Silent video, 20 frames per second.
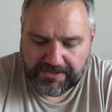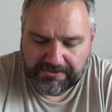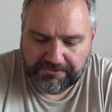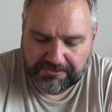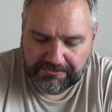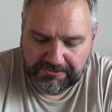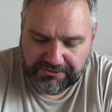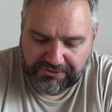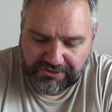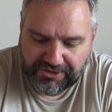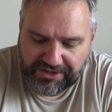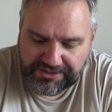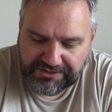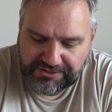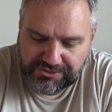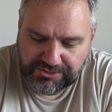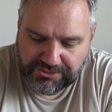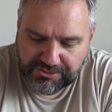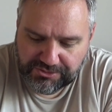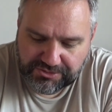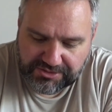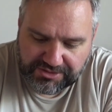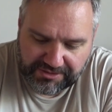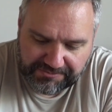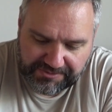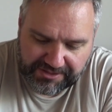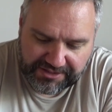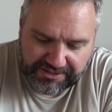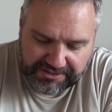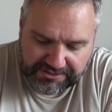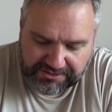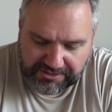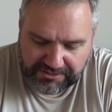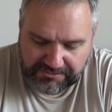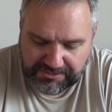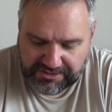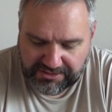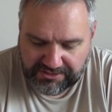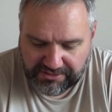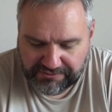We move on to something that's going
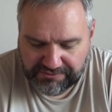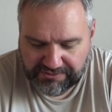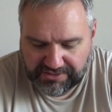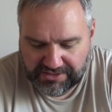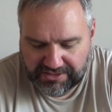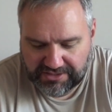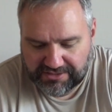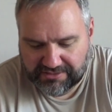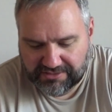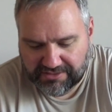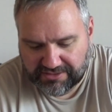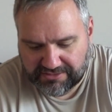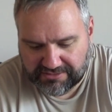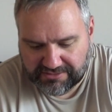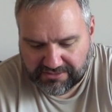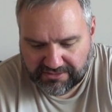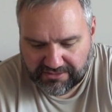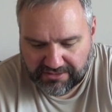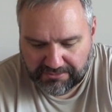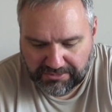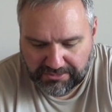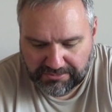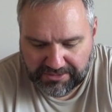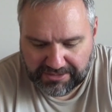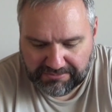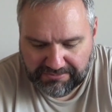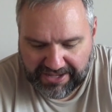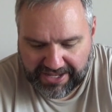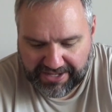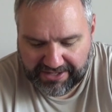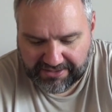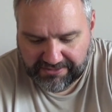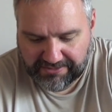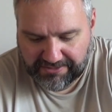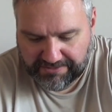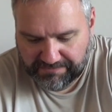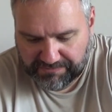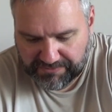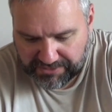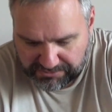to be tough to eat, and it's the Double Big Mac.
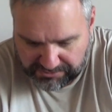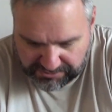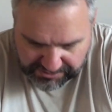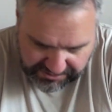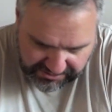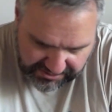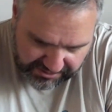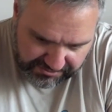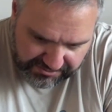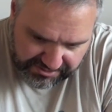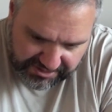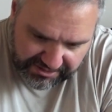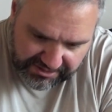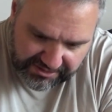This one seems a